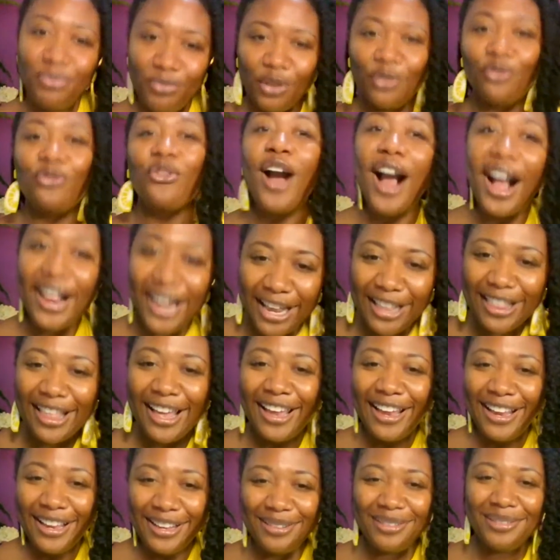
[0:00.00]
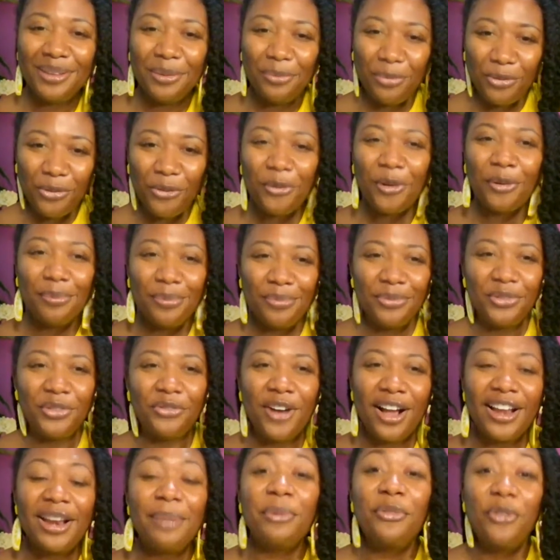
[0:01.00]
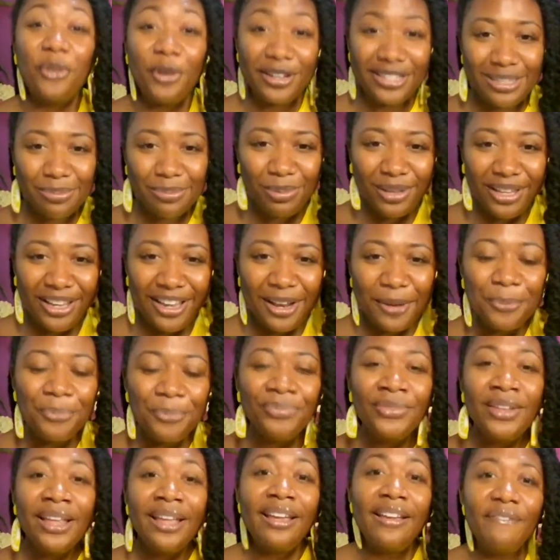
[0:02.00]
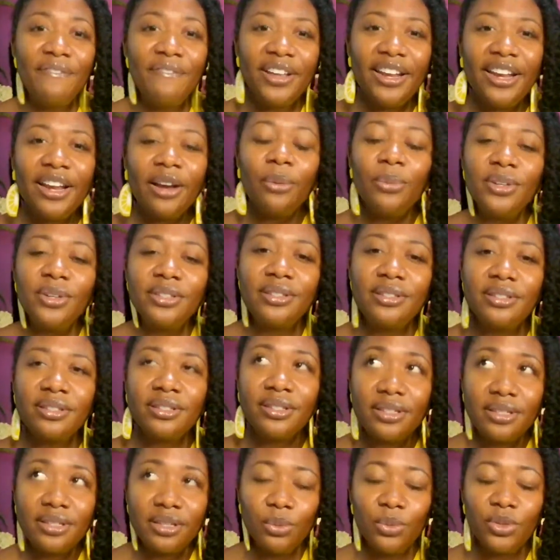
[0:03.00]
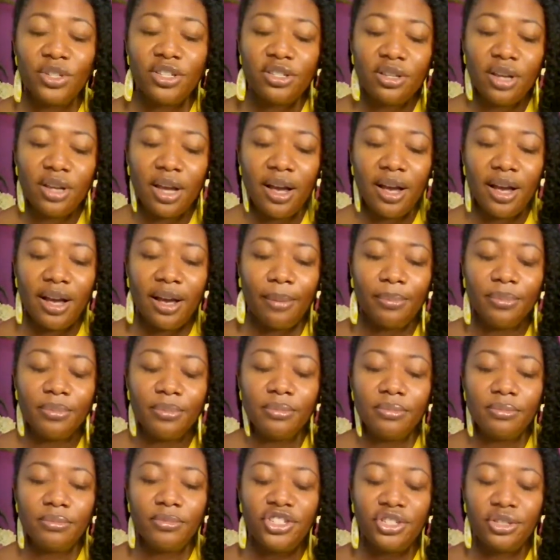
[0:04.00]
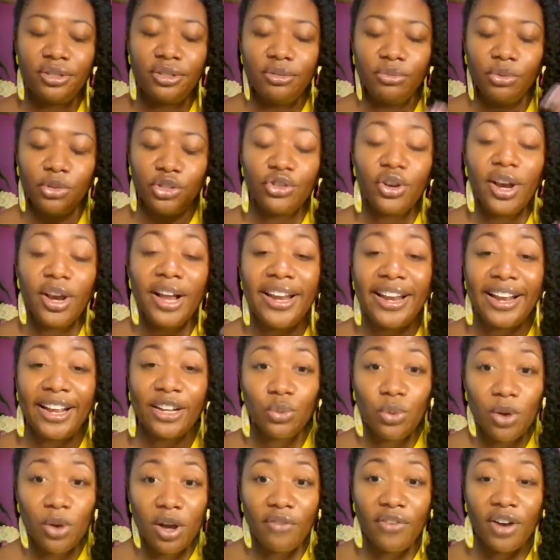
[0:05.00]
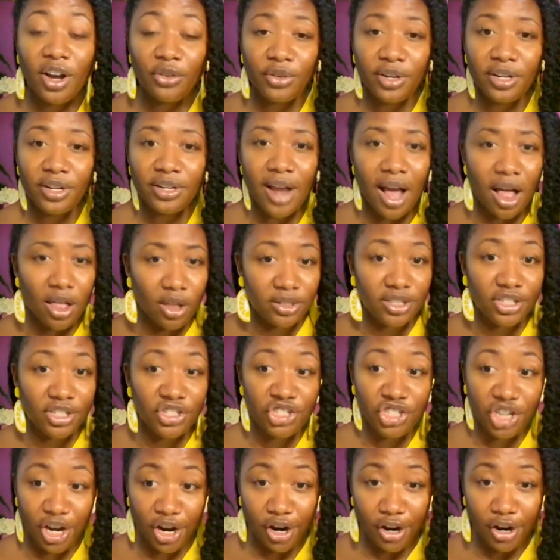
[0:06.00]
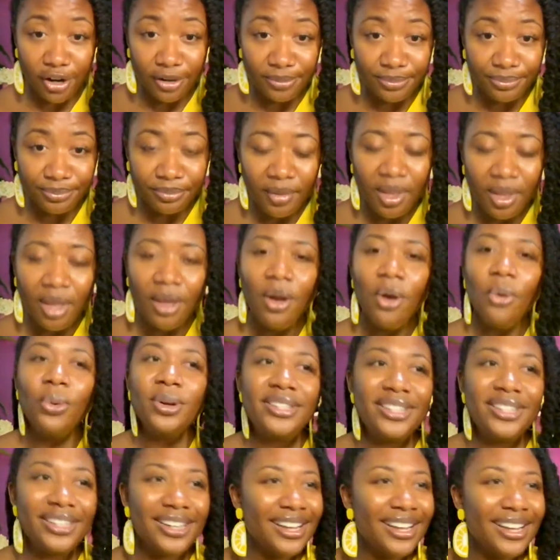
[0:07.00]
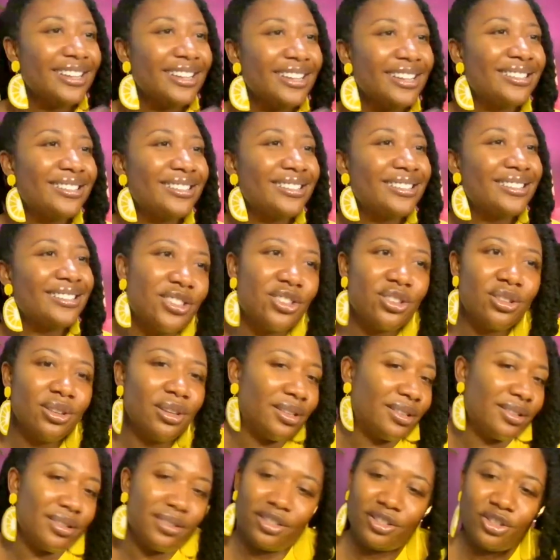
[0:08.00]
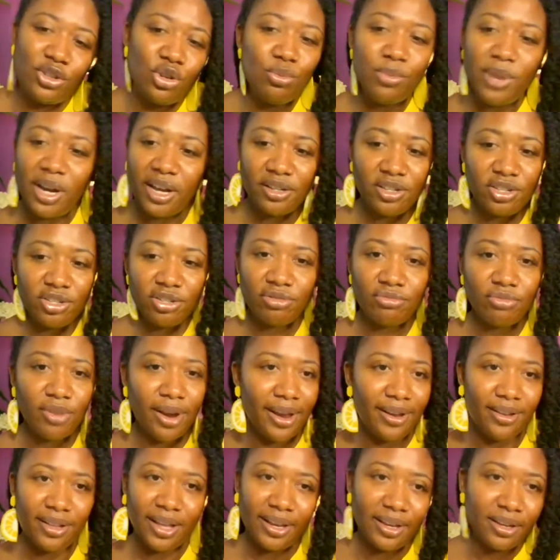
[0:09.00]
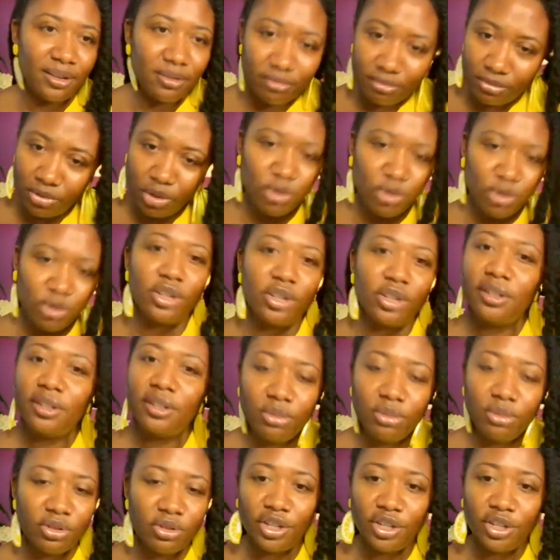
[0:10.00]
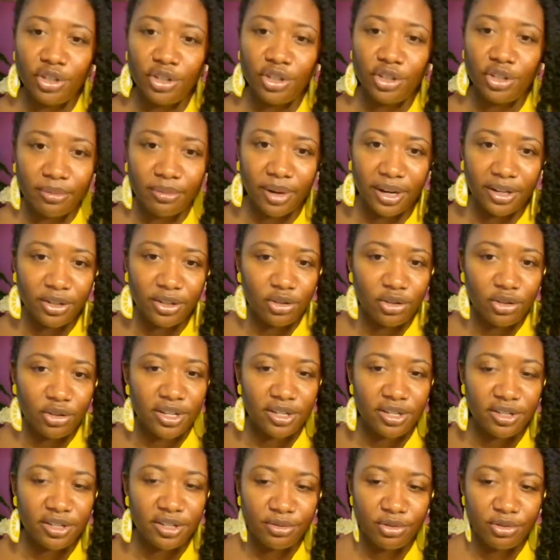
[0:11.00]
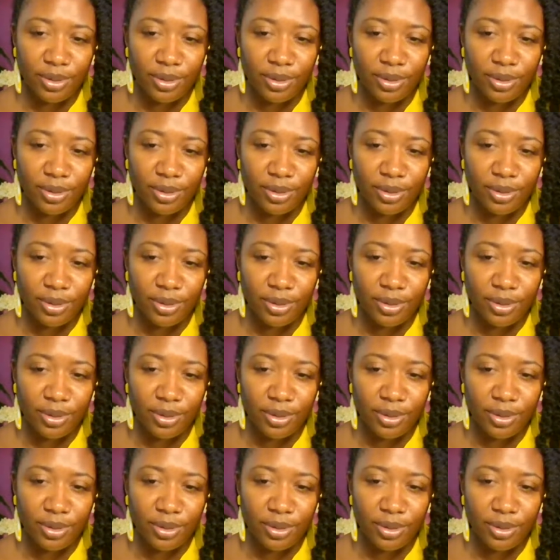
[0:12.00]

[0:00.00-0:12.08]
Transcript: Friday the Friday before it split, Nvidia was trading at $1,200 a share, which again is too much, right? Like who's gonna do that, right? Too much.